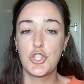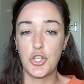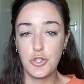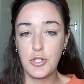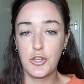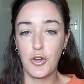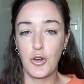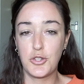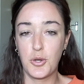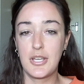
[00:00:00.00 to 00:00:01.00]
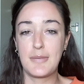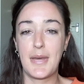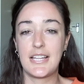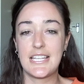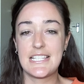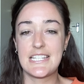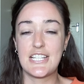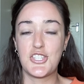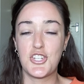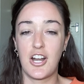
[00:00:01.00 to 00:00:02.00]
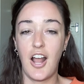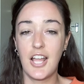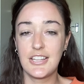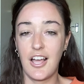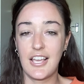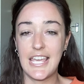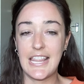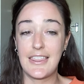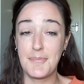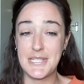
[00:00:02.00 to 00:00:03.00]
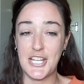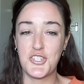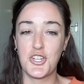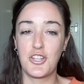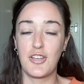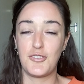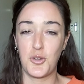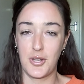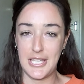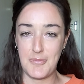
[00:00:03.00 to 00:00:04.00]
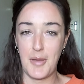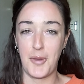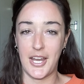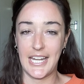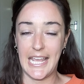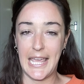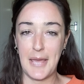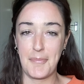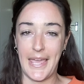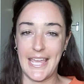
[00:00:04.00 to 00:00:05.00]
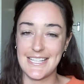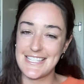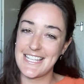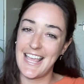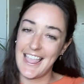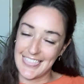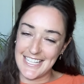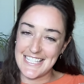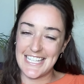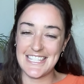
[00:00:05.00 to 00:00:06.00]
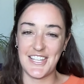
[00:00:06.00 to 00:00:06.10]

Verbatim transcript: so you can grow your email list and start unlocking the potential of your email marketing campaigns. Let's get